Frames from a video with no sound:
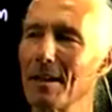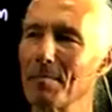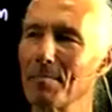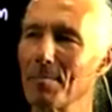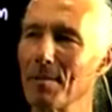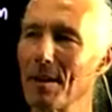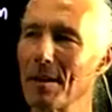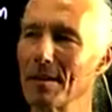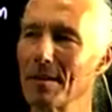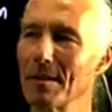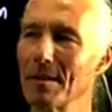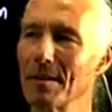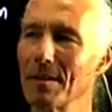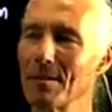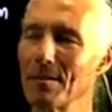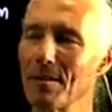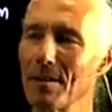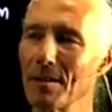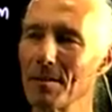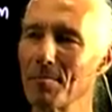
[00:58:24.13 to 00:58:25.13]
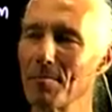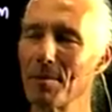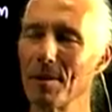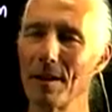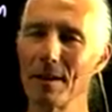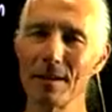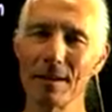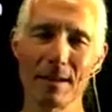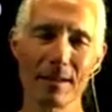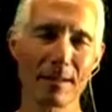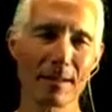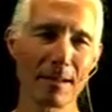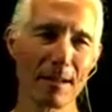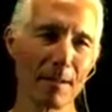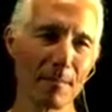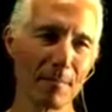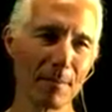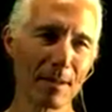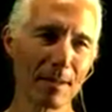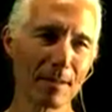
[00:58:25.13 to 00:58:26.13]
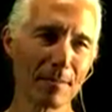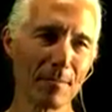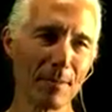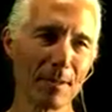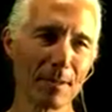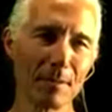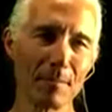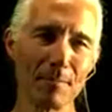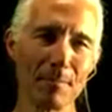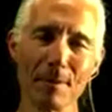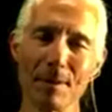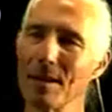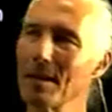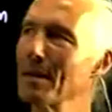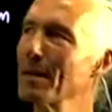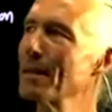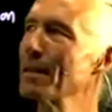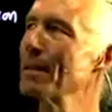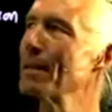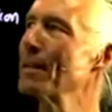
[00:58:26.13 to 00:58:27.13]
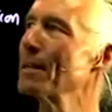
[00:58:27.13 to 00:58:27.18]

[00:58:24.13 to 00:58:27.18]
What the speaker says: product, cross product, complex multiply?